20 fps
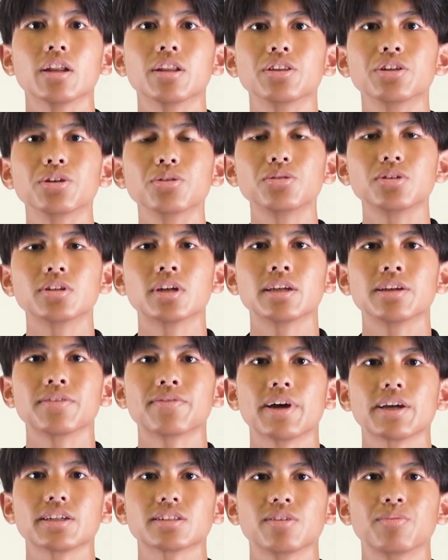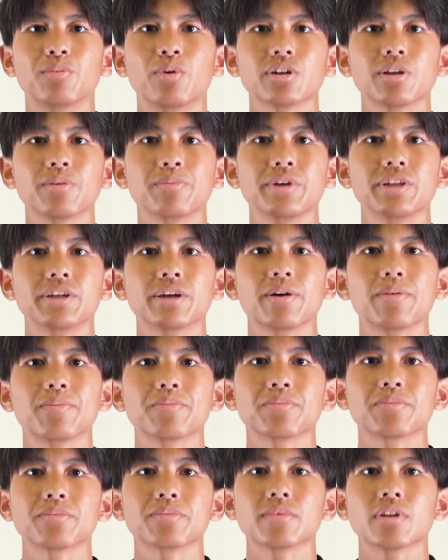Due to the effects of modern media,
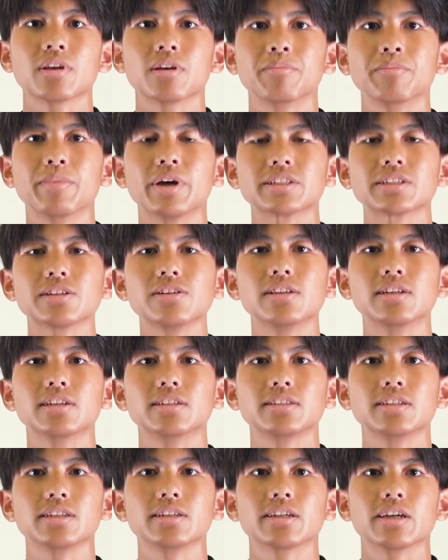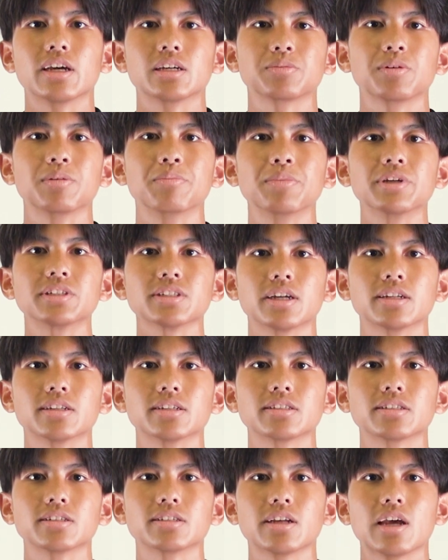masculinity has been
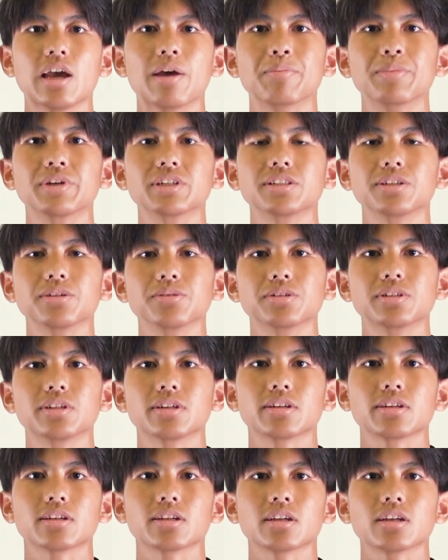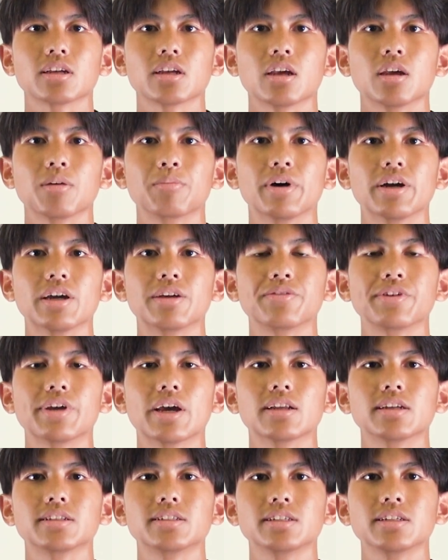misunderstood and misused. But in
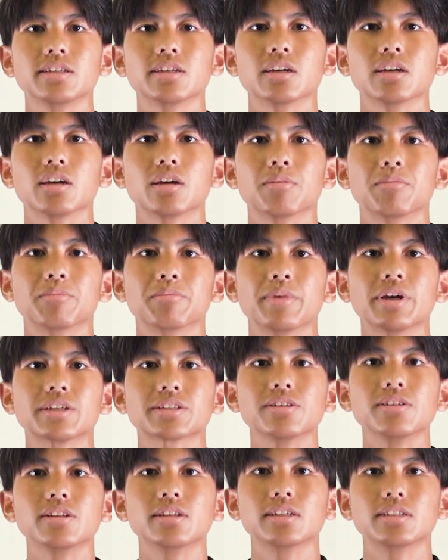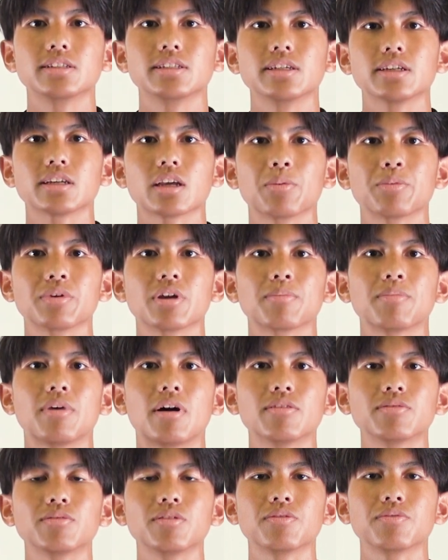reality, masculinity can be a
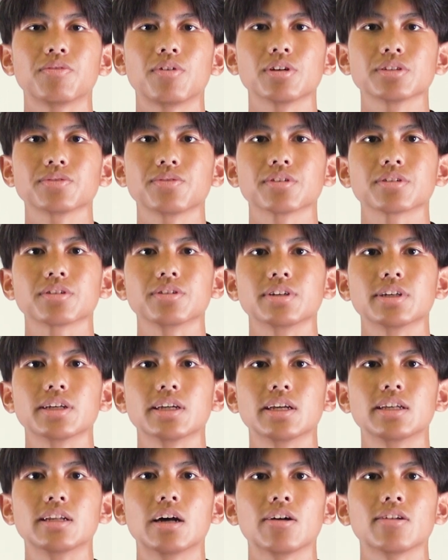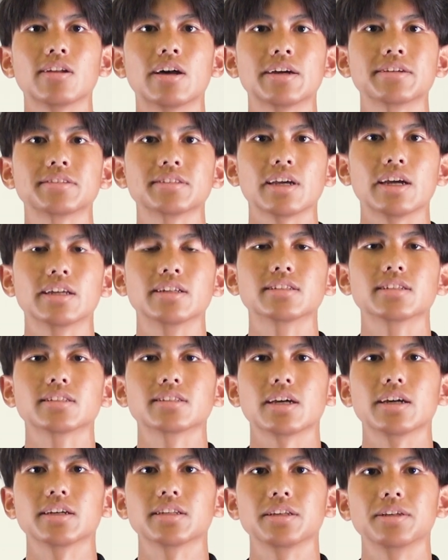powerful force for good in our lives and in
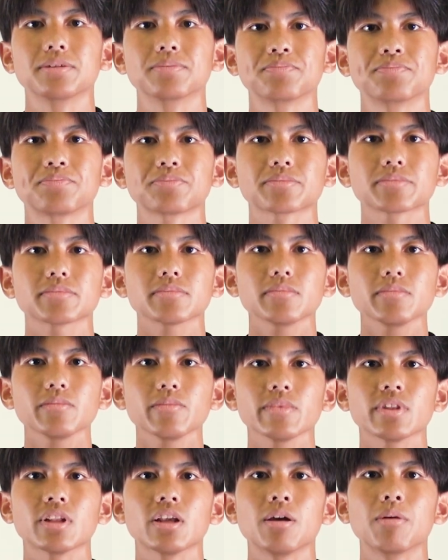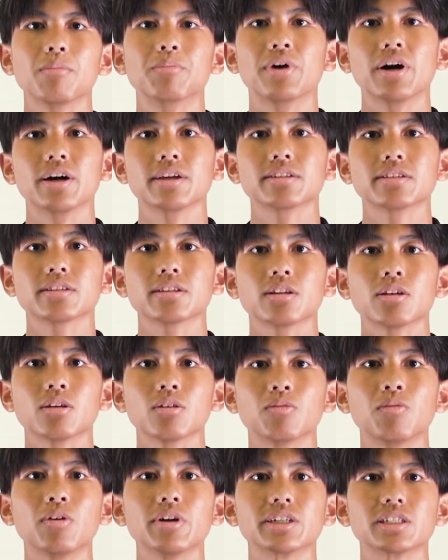society. But
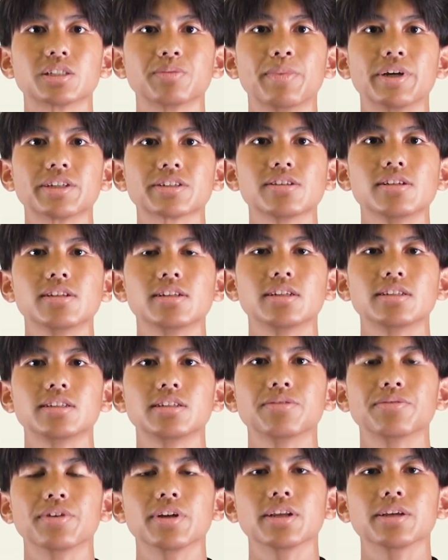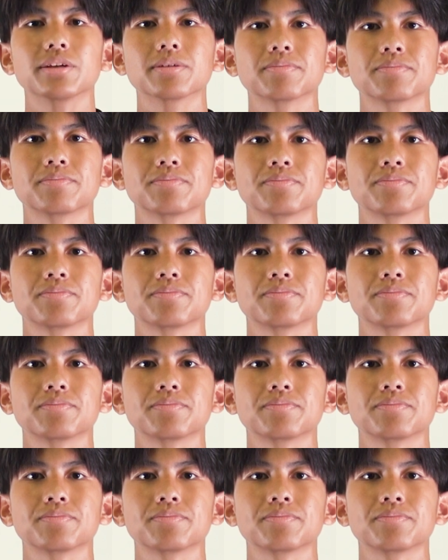what is masculinity really?